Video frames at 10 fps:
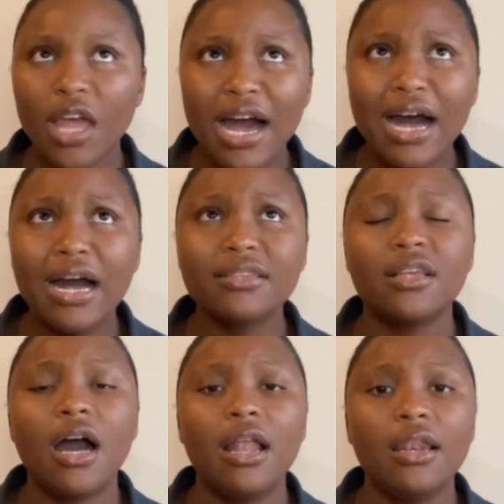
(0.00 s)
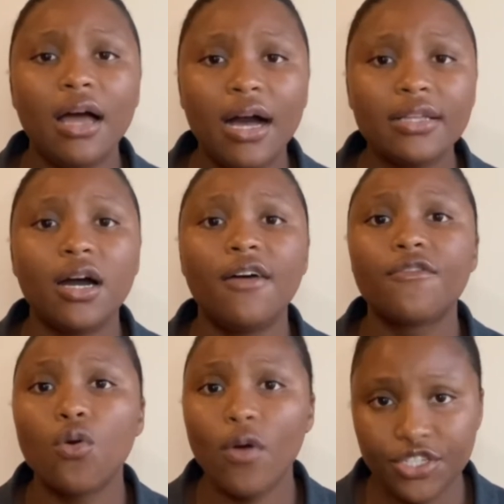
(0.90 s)
Ask a lot of
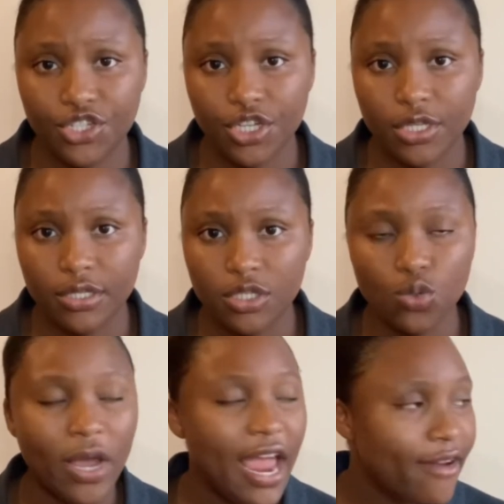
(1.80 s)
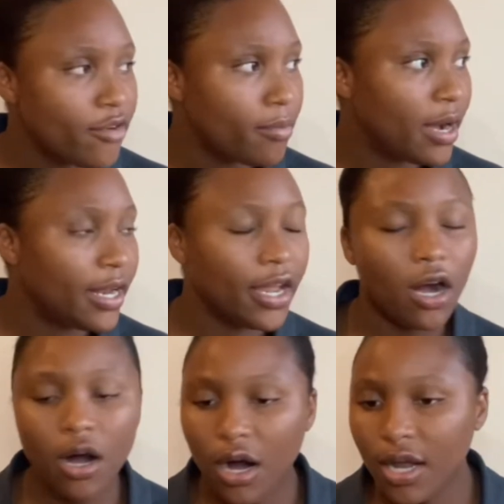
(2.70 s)
questions to everybody
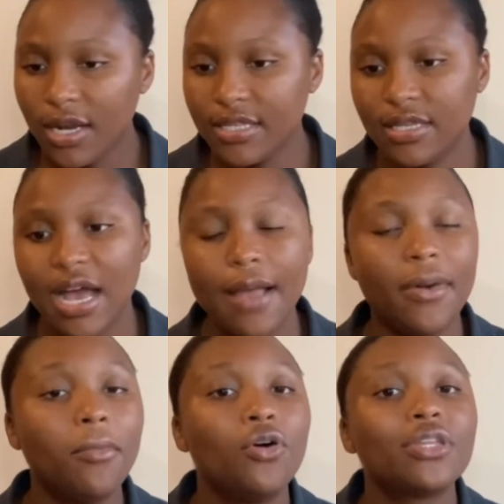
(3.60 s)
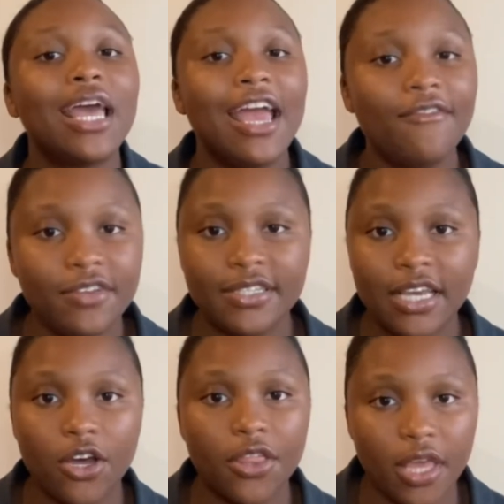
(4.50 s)
all the time about every
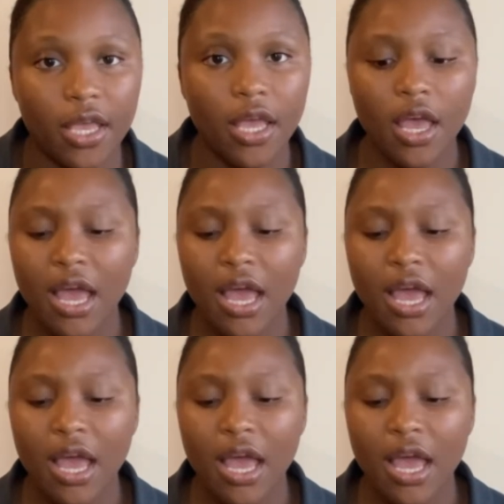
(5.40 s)
single thing.